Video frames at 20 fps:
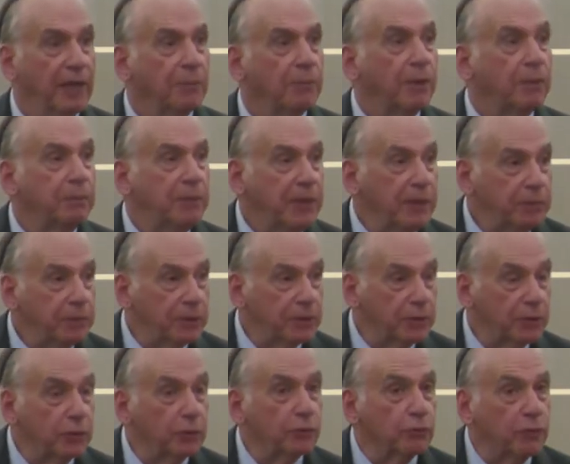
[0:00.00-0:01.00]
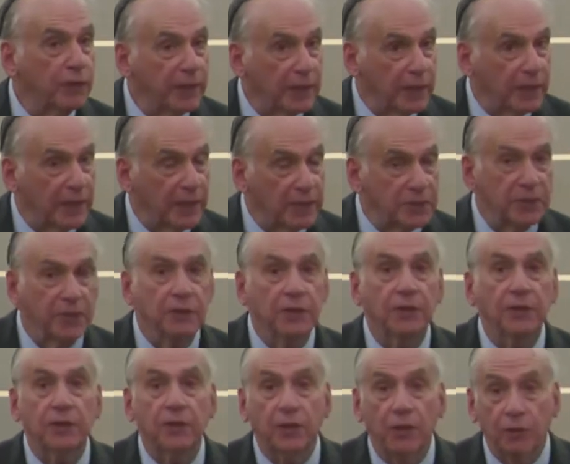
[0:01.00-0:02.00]
But people don't realize that de
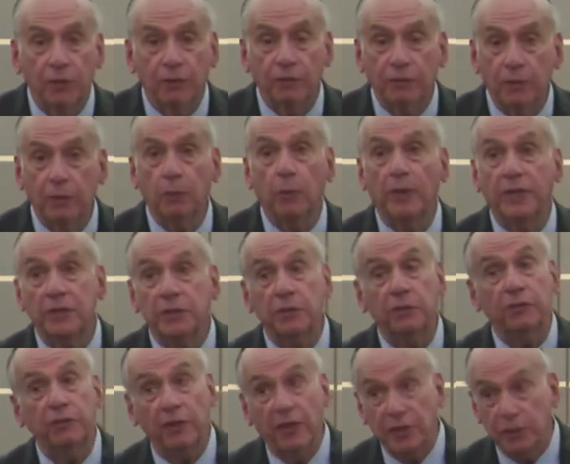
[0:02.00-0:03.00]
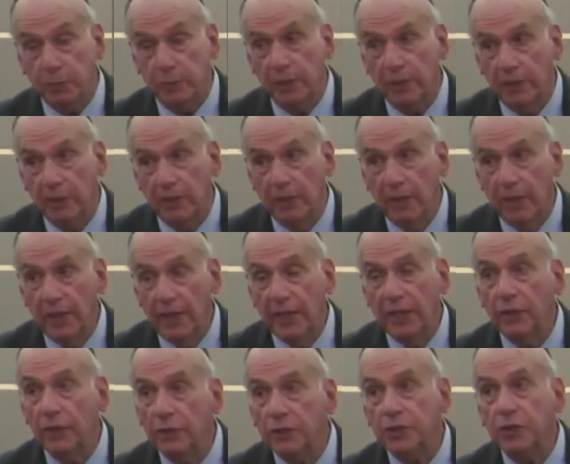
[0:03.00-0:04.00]
Tocqueville, when he's a Frenchman,
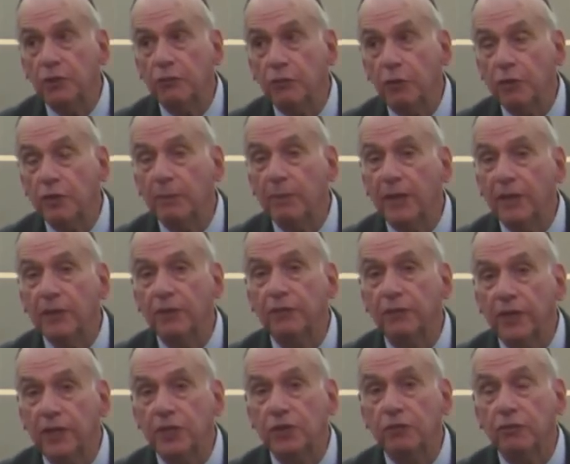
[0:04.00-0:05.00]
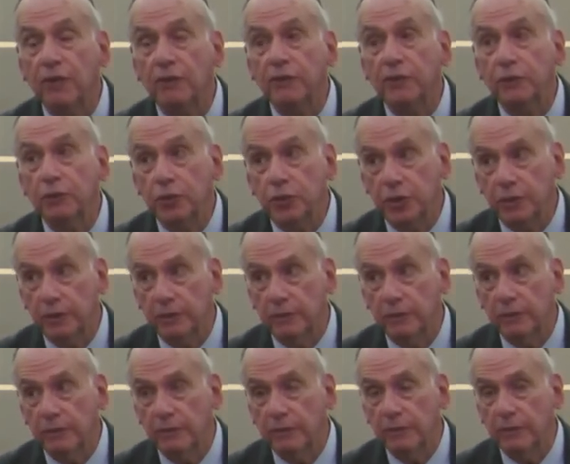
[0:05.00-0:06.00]
he also wrote about the French Revolution.
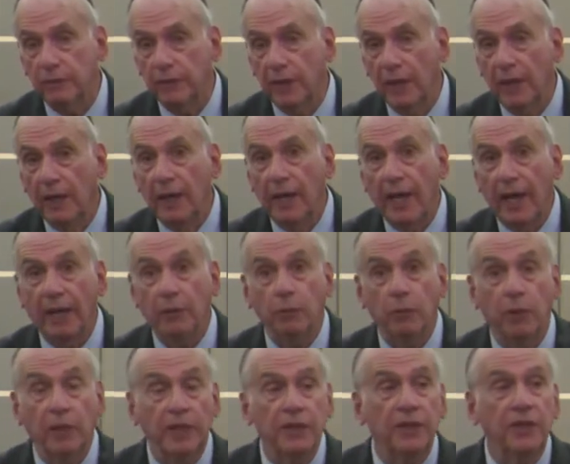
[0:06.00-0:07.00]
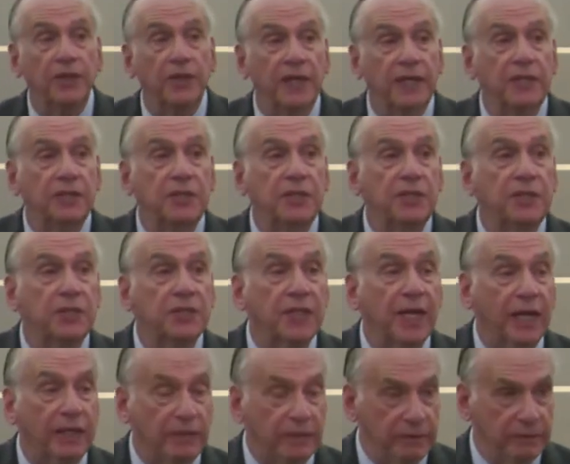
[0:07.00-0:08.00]
And one of the things he
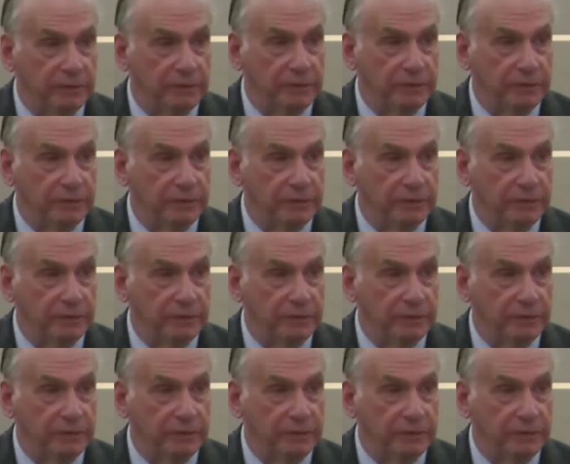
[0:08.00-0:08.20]
said